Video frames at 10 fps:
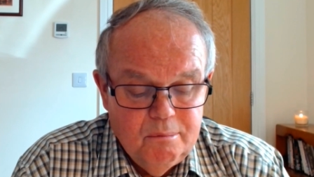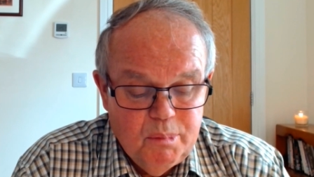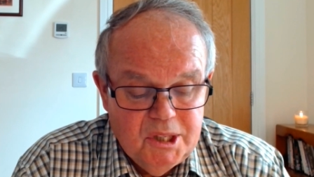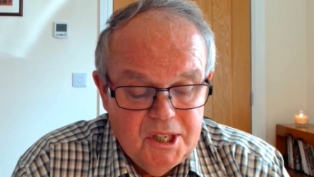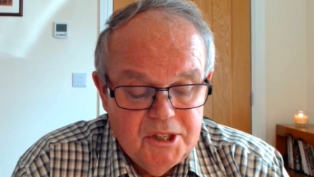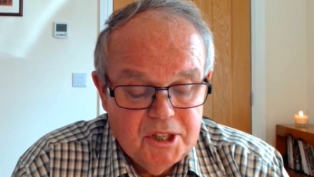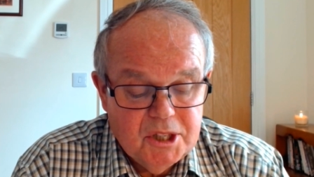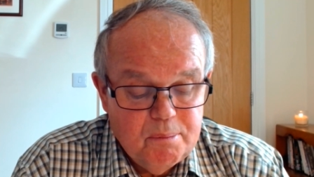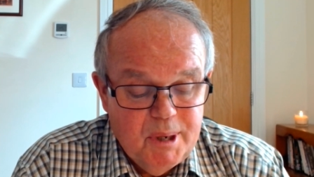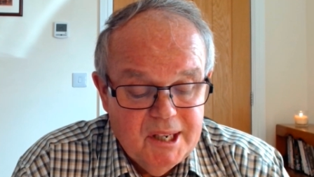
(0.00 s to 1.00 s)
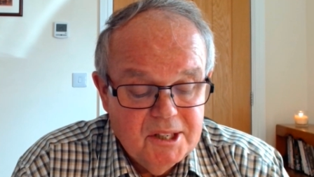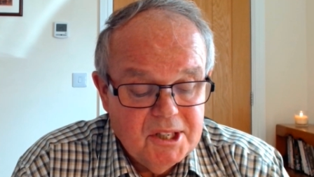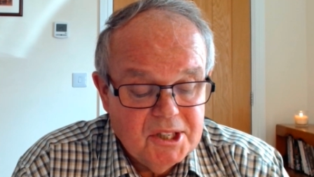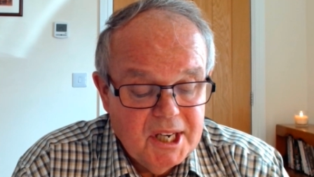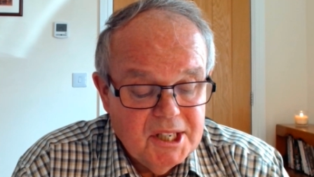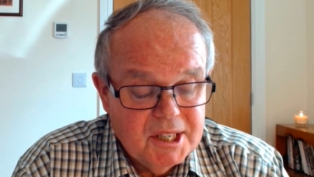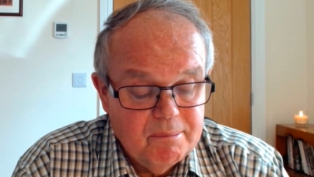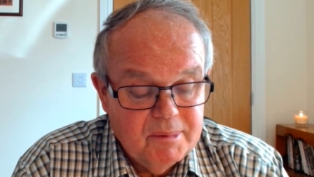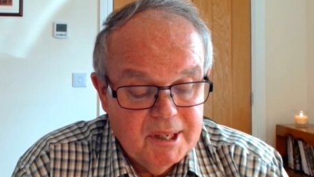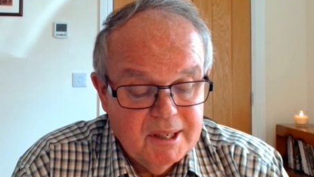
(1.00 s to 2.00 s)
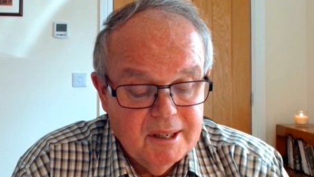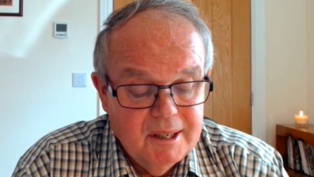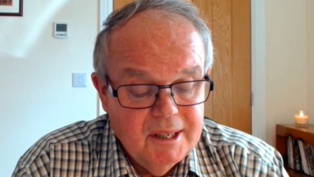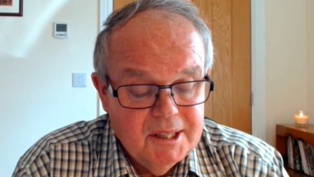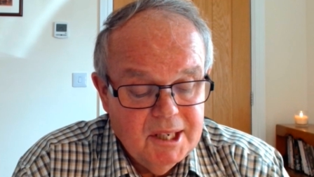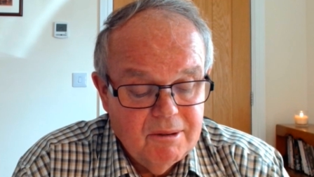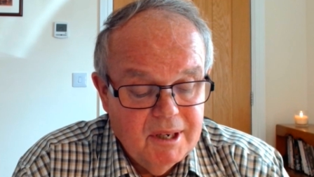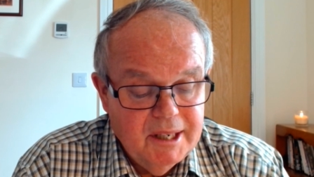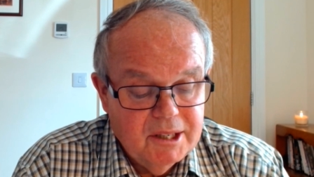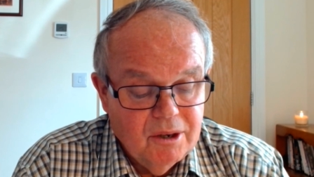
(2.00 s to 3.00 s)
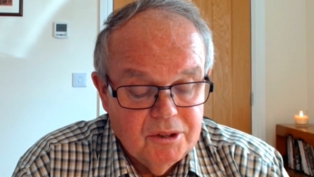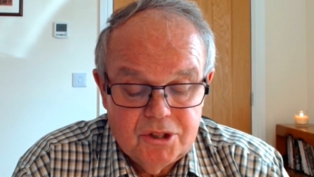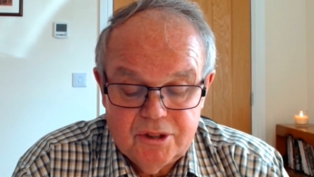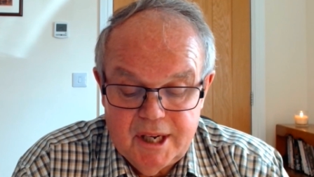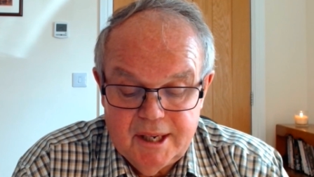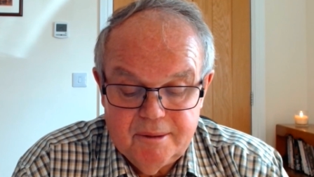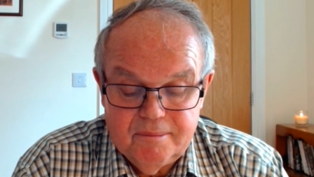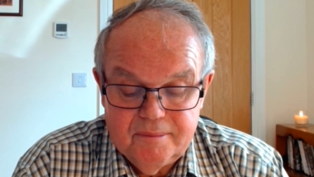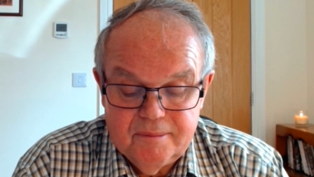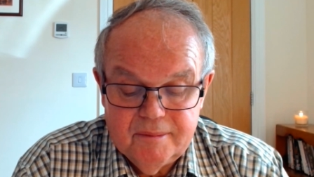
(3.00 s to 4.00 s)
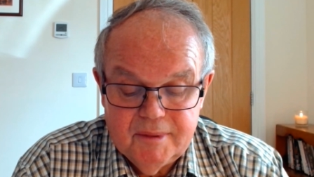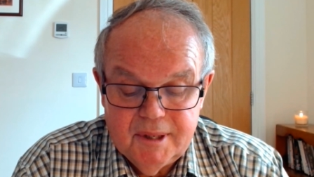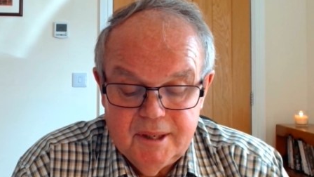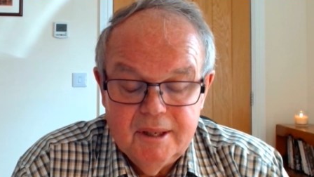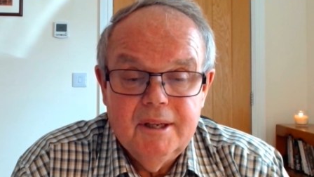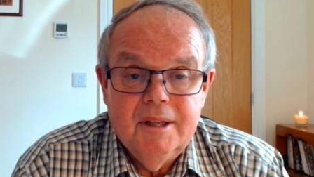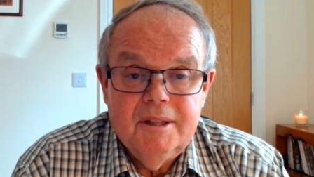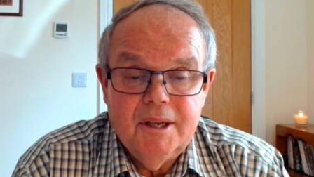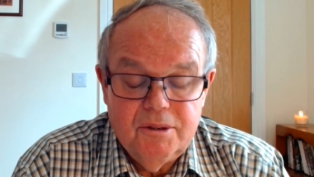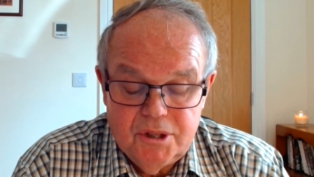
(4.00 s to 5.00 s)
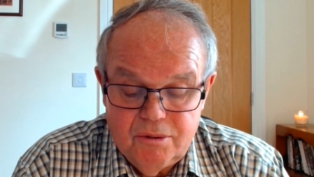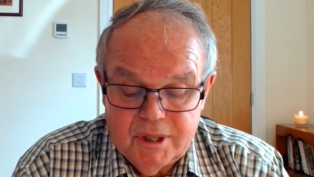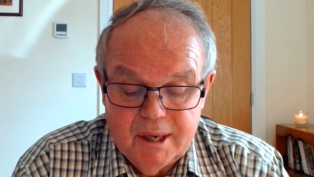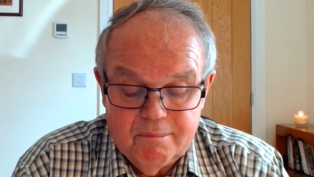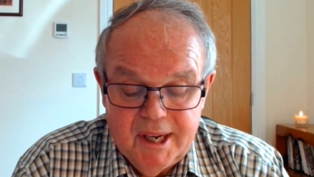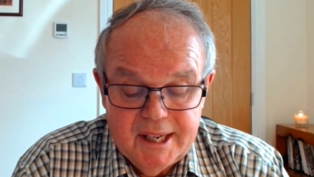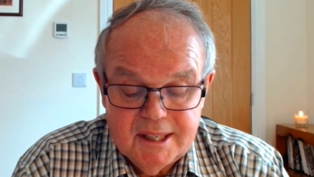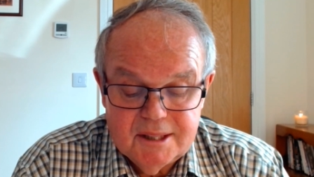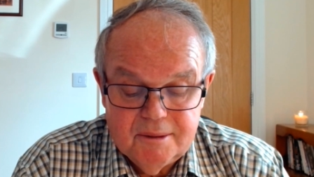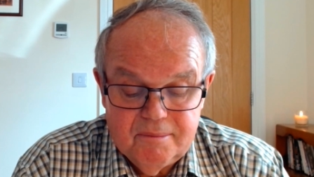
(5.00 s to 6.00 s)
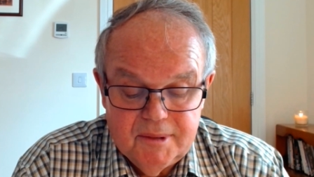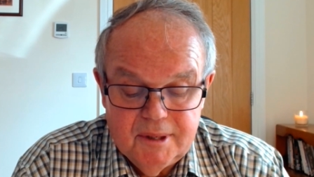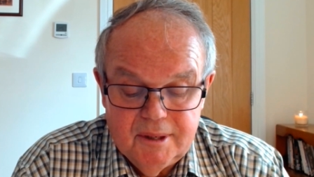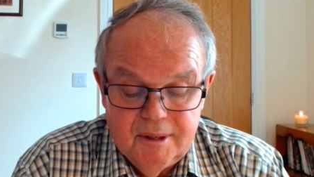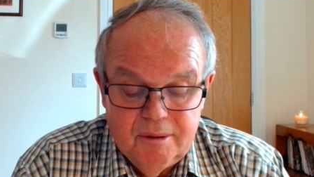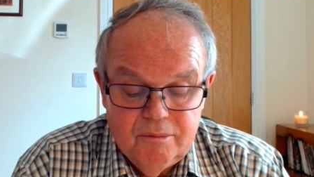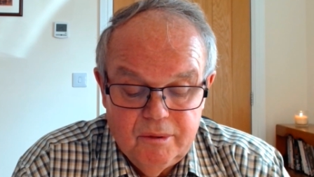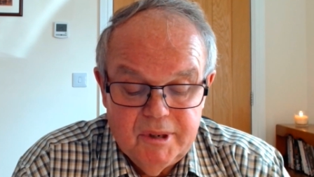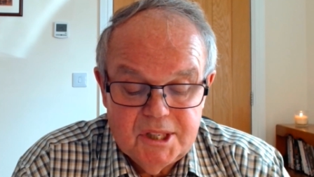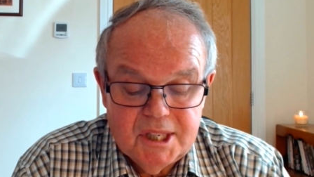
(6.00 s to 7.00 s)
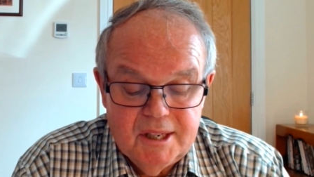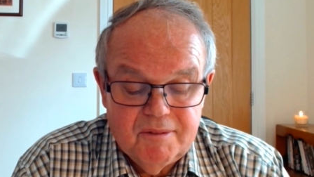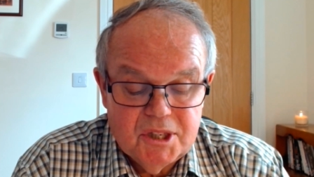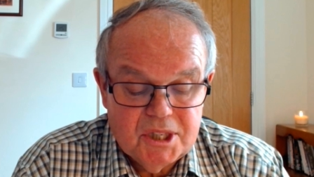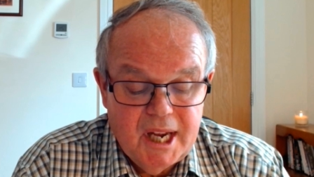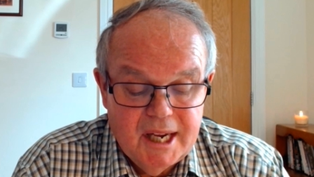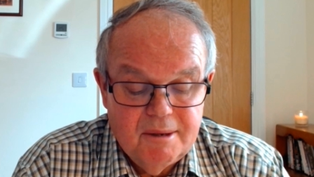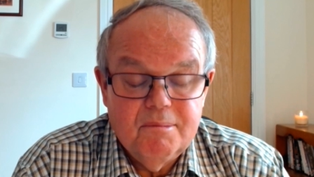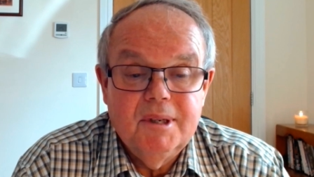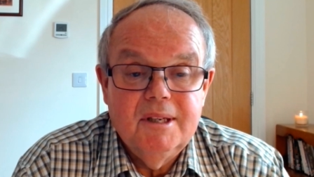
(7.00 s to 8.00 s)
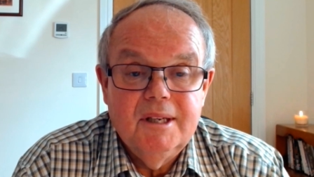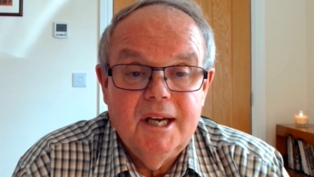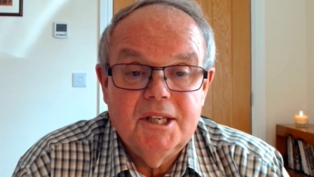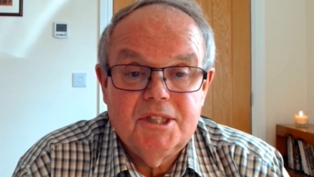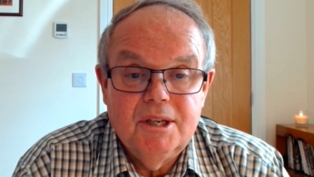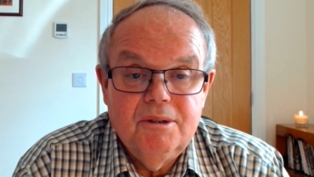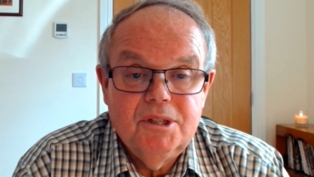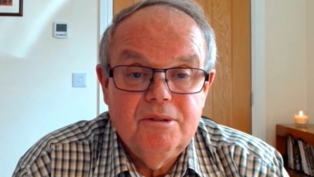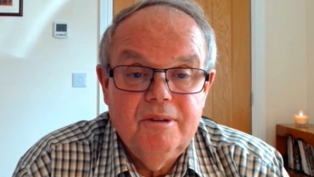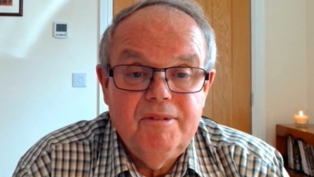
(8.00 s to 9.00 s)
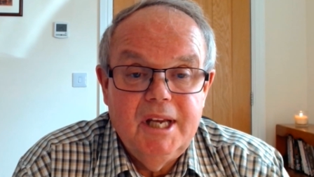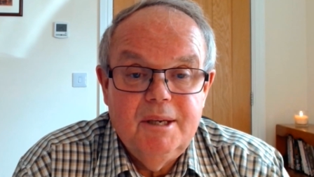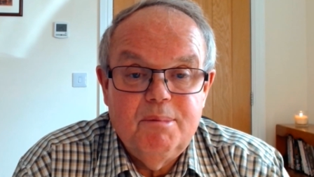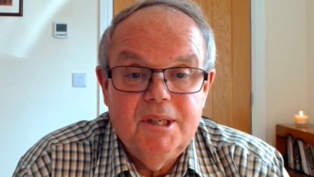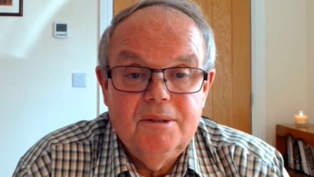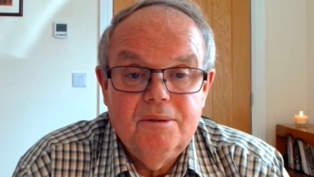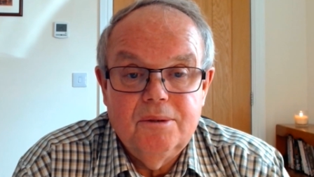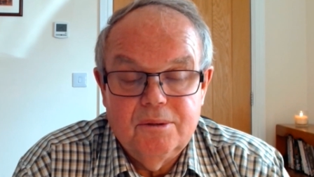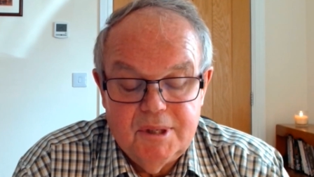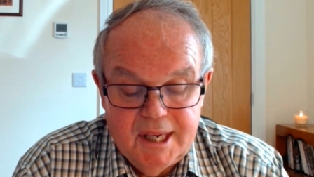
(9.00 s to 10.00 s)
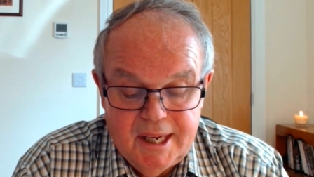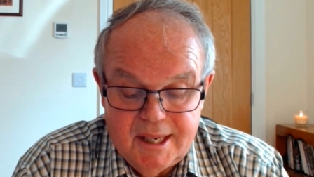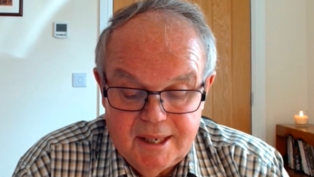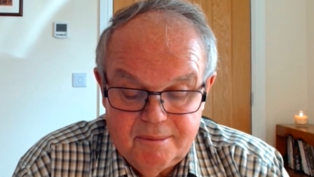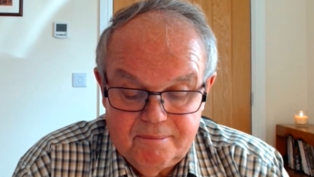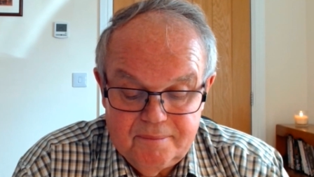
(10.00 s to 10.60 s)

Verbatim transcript: But Jesus appears to say something totally contrary. Those who come late will receive the same as those who have laboured all day.